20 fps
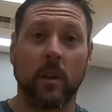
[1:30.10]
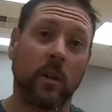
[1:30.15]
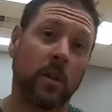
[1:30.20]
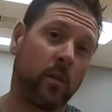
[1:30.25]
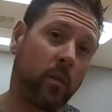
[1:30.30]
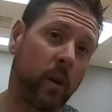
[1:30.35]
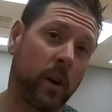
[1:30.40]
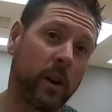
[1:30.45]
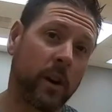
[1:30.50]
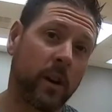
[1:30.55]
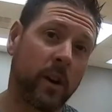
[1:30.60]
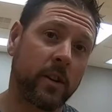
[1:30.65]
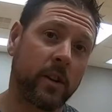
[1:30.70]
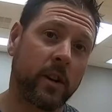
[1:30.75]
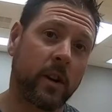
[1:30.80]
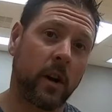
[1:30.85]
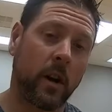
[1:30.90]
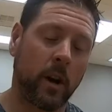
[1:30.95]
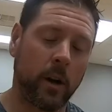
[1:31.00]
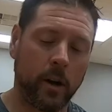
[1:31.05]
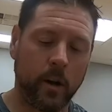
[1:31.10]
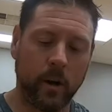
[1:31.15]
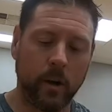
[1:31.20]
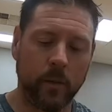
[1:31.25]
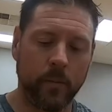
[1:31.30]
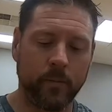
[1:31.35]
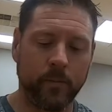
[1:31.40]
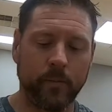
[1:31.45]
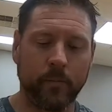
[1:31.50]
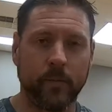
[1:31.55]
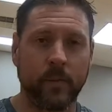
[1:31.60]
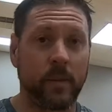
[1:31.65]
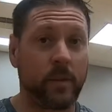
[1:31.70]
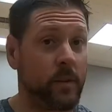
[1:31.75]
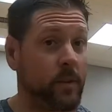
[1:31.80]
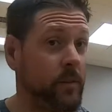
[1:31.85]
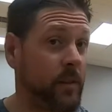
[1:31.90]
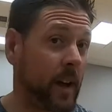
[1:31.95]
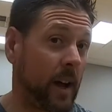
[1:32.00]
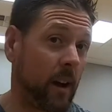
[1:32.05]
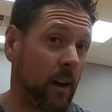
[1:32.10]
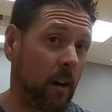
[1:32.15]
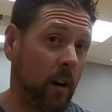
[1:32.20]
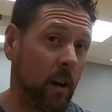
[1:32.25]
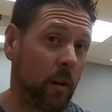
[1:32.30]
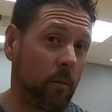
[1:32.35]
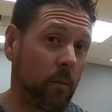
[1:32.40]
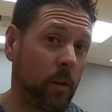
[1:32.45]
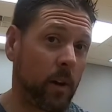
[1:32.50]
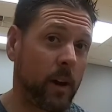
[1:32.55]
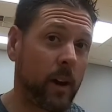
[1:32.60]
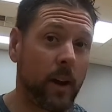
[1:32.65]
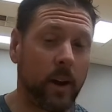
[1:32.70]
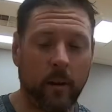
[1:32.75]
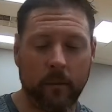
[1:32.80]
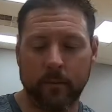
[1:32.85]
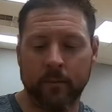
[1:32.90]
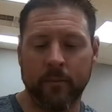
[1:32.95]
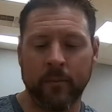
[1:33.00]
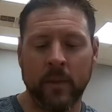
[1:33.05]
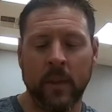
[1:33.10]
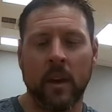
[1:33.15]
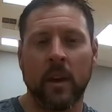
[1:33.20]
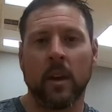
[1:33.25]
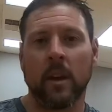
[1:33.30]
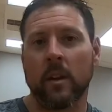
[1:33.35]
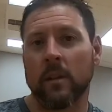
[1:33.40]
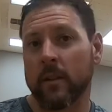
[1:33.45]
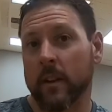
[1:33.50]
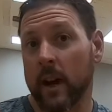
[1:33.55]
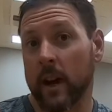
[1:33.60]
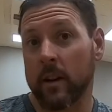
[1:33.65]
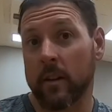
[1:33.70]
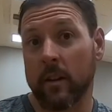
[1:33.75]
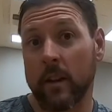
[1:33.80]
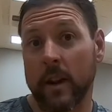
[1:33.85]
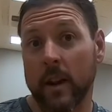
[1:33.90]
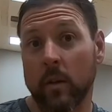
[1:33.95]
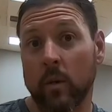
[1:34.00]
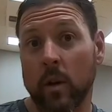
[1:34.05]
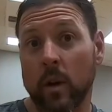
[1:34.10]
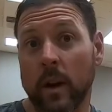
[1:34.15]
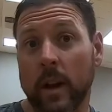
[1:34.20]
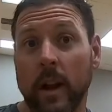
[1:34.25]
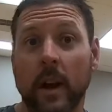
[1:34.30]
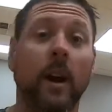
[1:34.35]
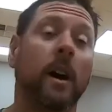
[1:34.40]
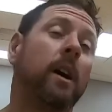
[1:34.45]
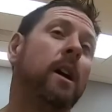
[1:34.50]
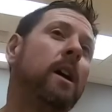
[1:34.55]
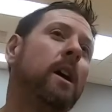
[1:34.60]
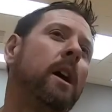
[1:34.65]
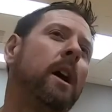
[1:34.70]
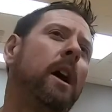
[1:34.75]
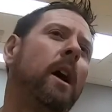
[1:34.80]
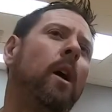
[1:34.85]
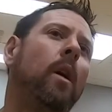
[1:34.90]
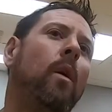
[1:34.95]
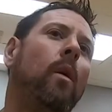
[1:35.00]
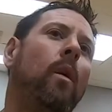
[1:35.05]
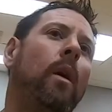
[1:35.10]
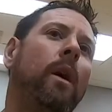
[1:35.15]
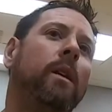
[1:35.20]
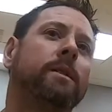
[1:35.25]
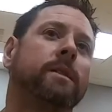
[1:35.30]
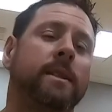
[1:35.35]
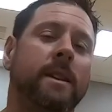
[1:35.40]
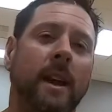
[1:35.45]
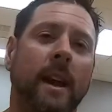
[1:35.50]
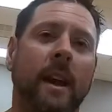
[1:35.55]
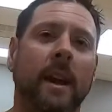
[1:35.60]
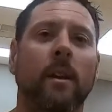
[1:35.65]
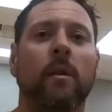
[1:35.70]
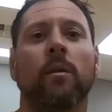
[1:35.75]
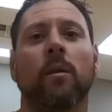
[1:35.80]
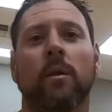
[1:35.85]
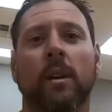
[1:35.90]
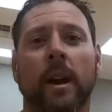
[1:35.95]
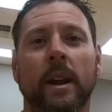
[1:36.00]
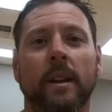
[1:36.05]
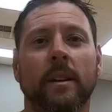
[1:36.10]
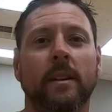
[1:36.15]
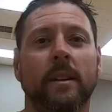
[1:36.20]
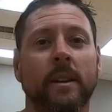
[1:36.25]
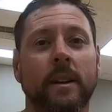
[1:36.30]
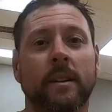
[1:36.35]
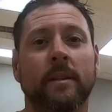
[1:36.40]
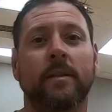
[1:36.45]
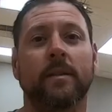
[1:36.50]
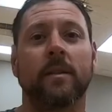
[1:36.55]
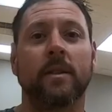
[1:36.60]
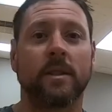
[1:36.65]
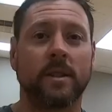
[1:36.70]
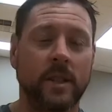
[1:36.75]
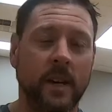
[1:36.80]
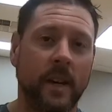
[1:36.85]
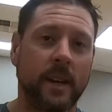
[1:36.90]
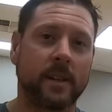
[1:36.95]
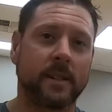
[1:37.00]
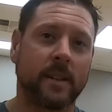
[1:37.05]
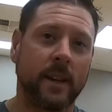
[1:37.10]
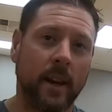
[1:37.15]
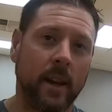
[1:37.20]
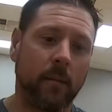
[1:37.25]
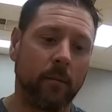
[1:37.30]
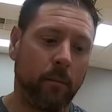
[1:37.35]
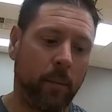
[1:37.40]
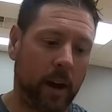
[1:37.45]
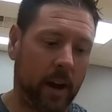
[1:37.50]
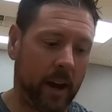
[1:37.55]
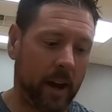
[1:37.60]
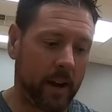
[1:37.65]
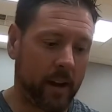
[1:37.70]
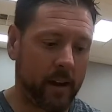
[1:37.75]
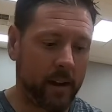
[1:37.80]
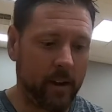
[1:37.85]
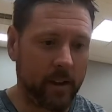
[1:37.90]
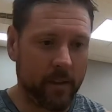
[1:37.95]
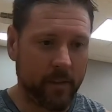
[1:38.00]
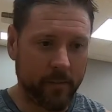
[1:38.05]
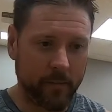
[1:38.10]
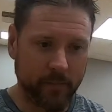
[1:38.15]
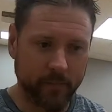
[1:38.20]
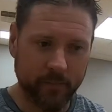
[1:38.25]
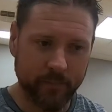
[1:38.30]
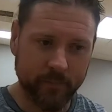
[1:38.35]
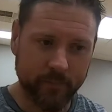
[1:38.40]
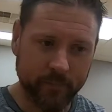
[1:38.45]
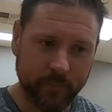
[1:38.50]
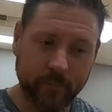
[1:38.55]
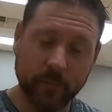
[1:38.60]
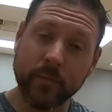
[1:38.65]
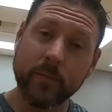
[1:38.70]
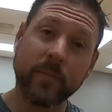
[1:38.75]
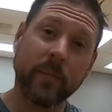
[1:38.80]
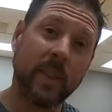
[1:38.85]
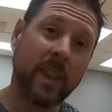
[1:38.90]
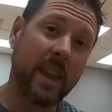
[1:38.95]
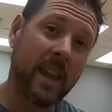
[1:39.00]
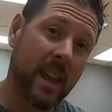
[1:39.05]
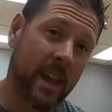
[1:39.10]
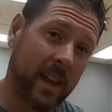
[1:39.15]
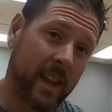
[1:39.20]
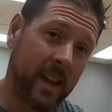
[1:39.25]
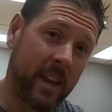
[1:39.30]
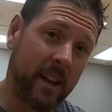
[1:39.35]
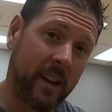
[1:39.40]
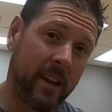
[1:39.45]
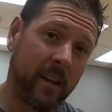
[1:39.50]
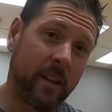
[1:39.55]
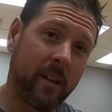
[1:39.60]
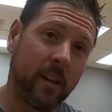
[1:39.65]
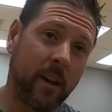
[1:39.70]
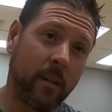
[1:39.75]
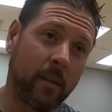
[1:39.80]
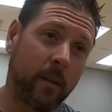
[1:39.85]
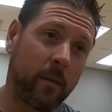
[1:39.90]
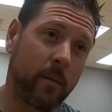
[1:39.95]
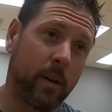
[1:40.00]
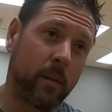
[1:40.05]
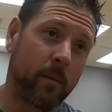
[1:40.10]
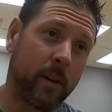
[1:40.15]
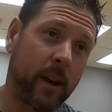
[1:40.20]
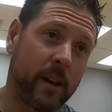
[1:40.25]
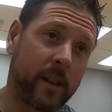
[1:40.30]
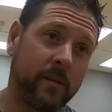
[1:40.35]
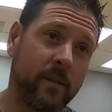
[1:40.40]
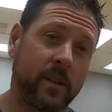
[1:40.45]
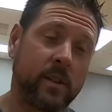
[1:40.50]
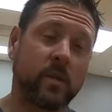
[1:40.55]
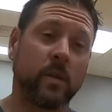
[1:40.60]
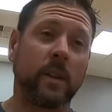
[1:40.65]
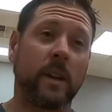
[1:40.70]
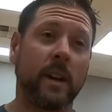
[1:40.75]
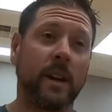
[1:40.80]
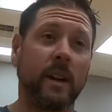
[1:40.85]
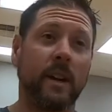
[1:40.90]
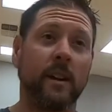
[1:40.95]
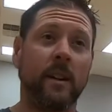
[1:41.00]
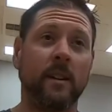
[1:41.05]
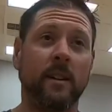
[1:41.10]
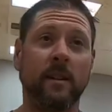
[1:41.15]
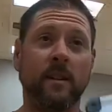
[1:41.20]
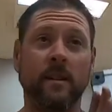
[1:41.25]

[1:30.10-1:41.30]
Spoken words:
you're working on your cardio, you got an arm workout, you got your leg workout. Well, today we're ready to lift chest and back. Again, I'm gonna bring back the visual aid.